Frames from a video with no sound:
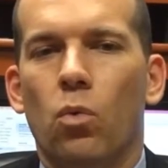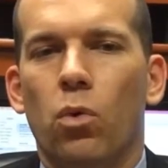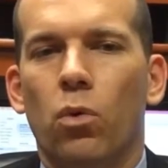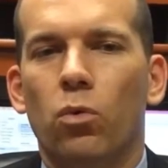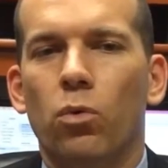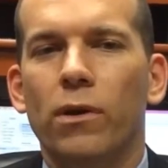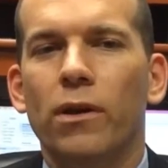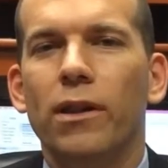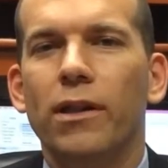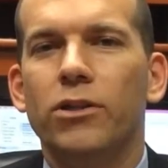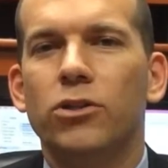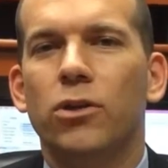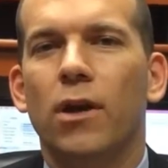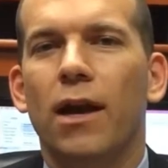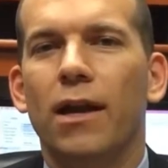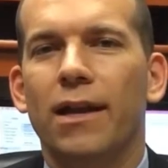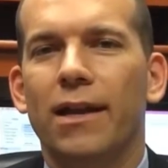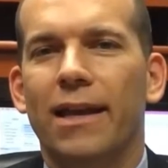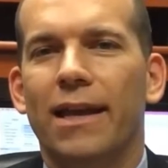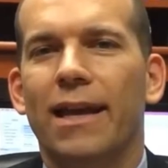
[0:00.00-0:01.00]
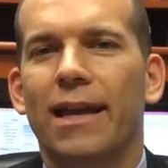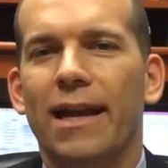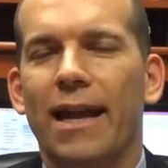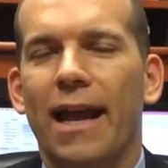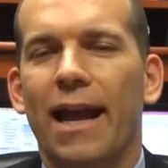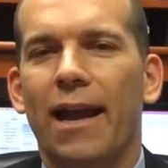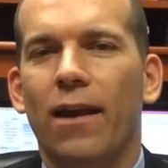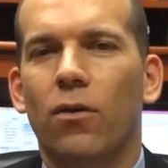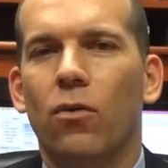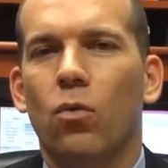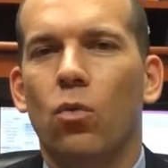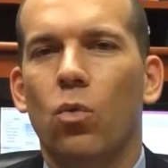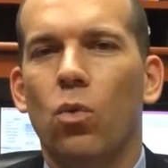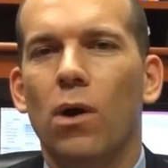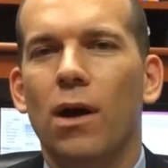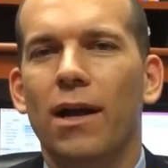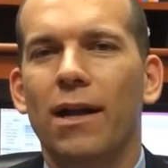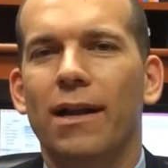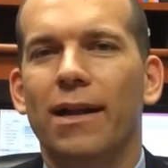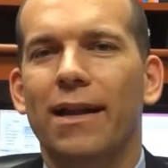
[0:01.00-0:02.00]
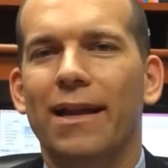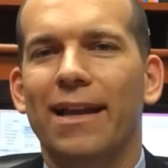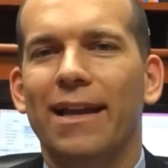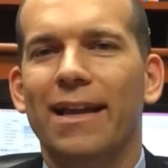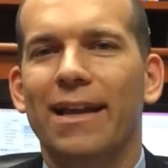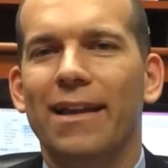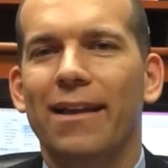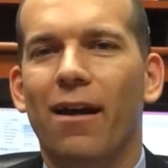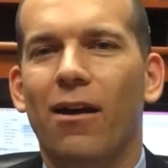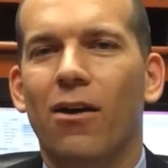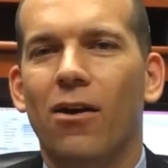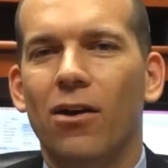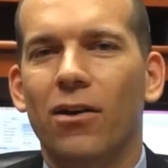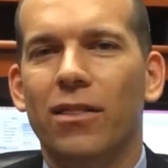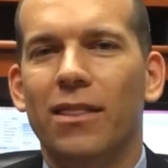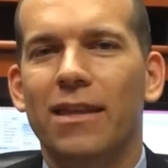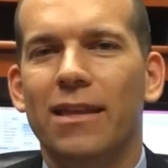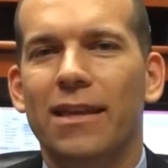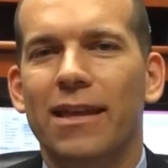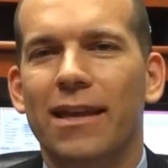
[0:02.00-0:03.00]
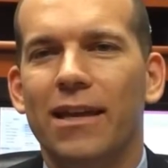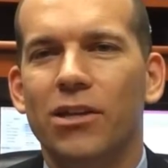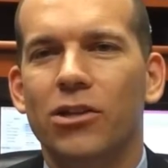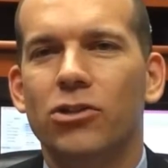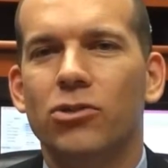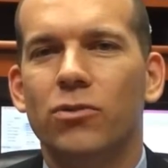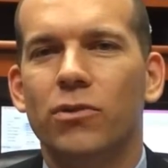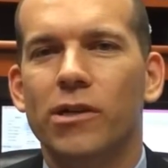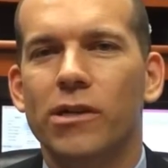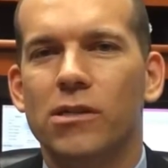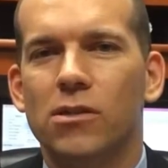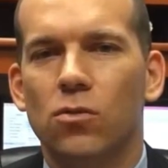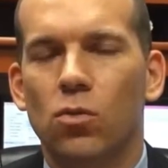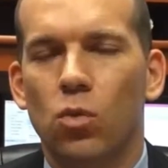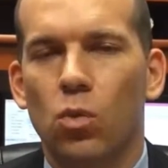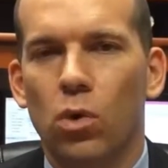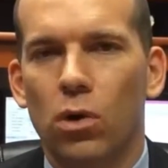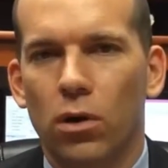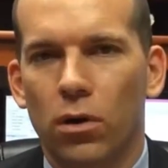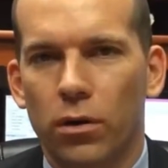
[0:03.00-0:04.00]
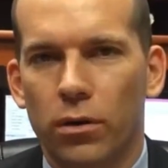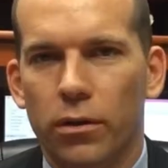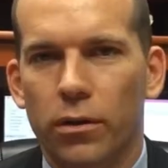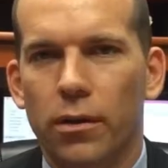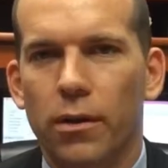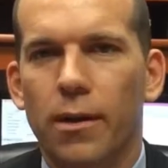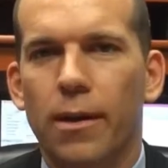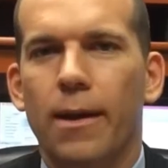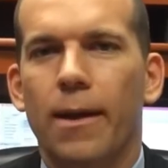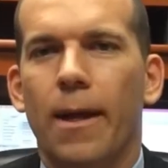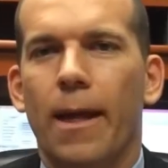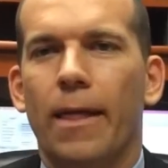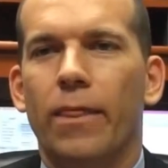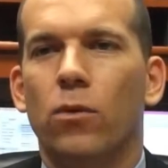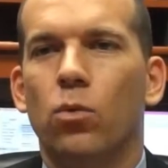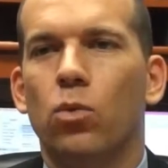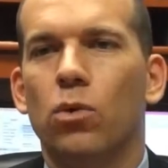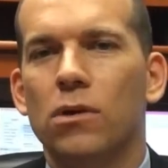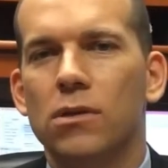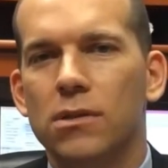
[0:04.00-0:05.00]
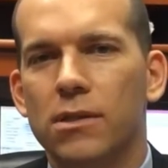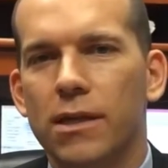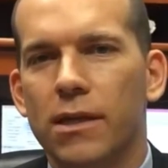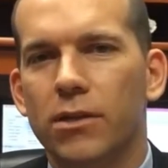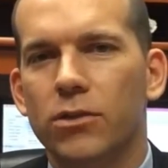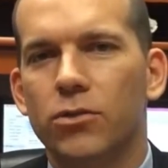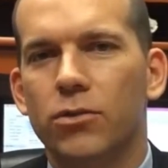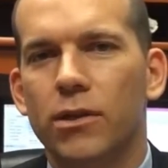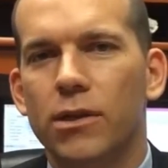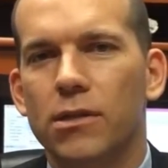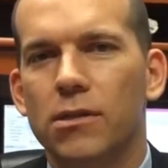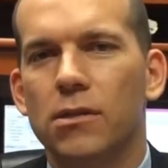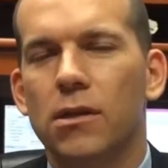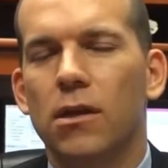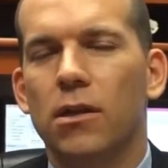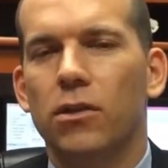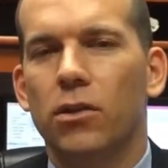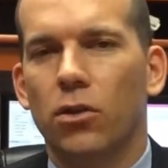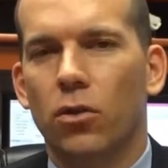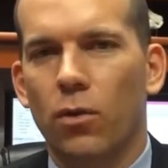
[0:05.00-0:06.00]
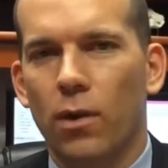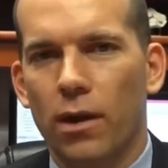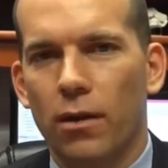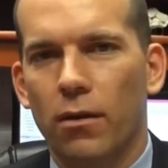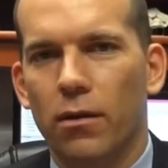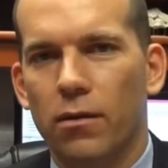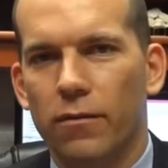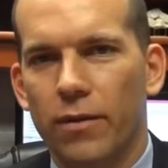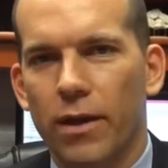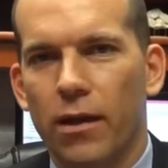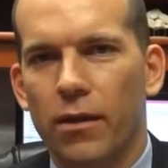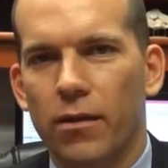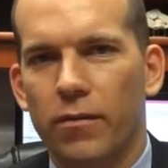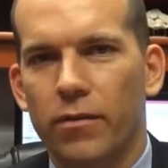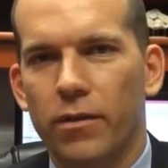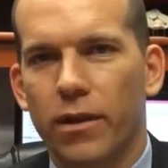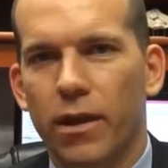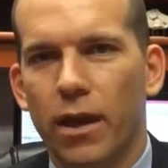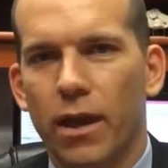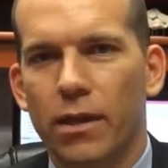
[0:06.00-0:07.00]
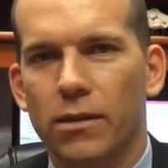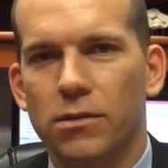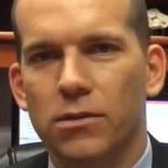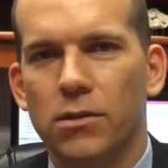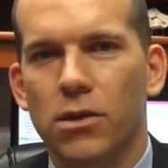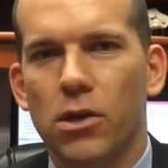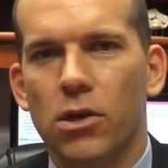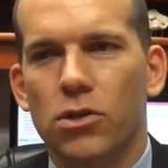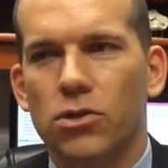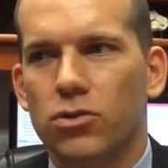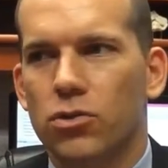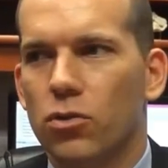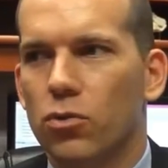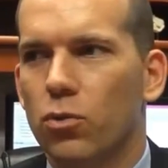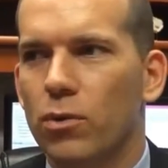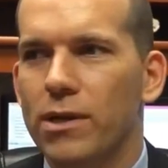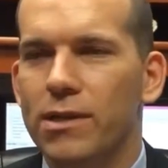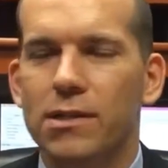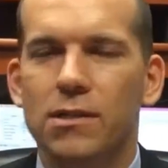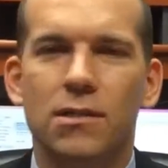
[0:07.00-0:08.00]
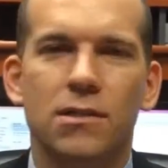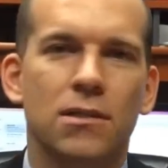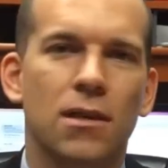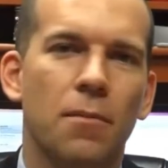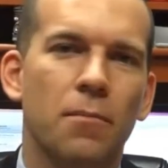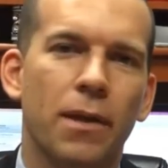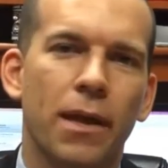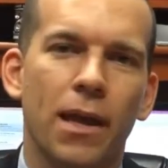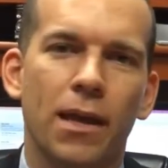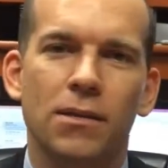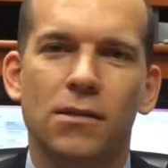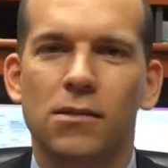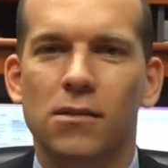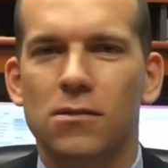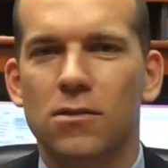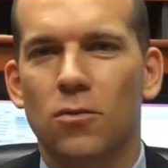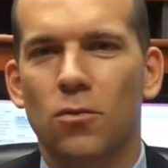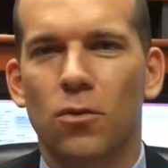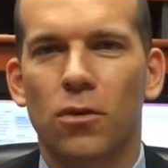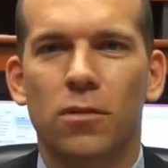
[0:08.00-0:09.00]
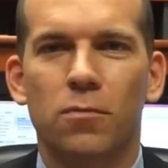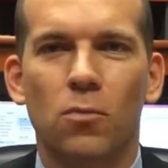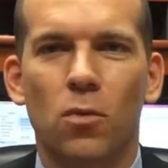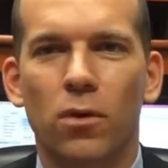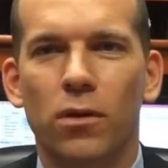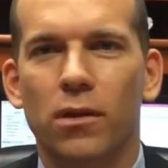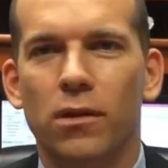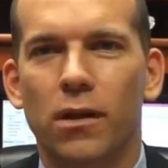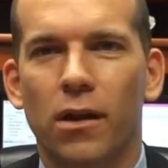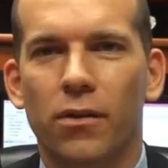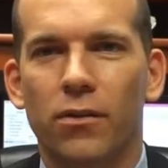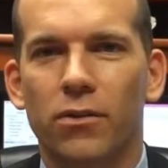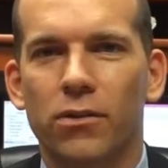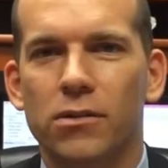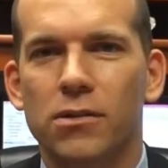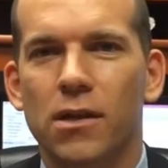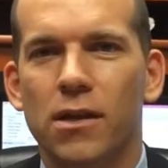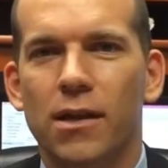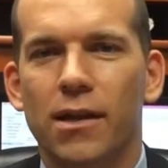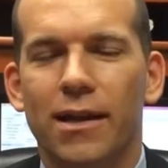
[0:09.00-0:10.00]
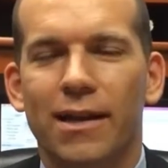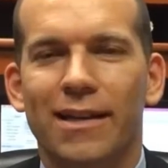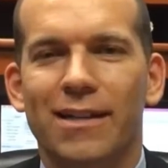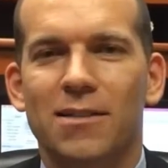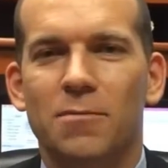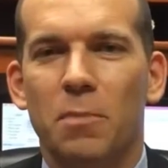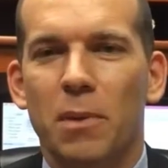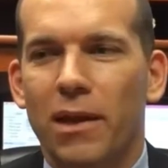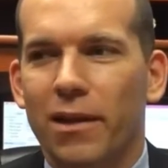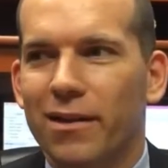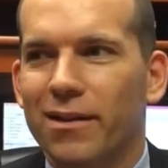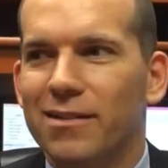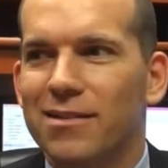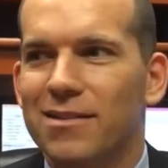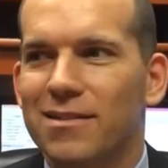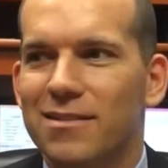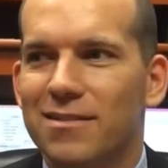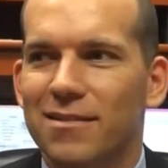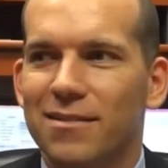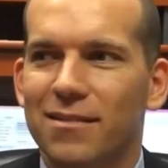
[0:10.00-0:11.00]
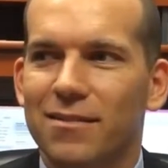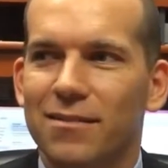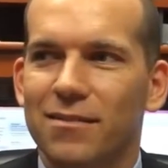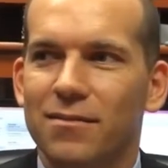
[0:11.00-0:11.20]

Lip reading: we're really trying to get at what are the injuries worth. And the worse the injuries, the greater the value of the case. So the reason some cases are worth more than others is because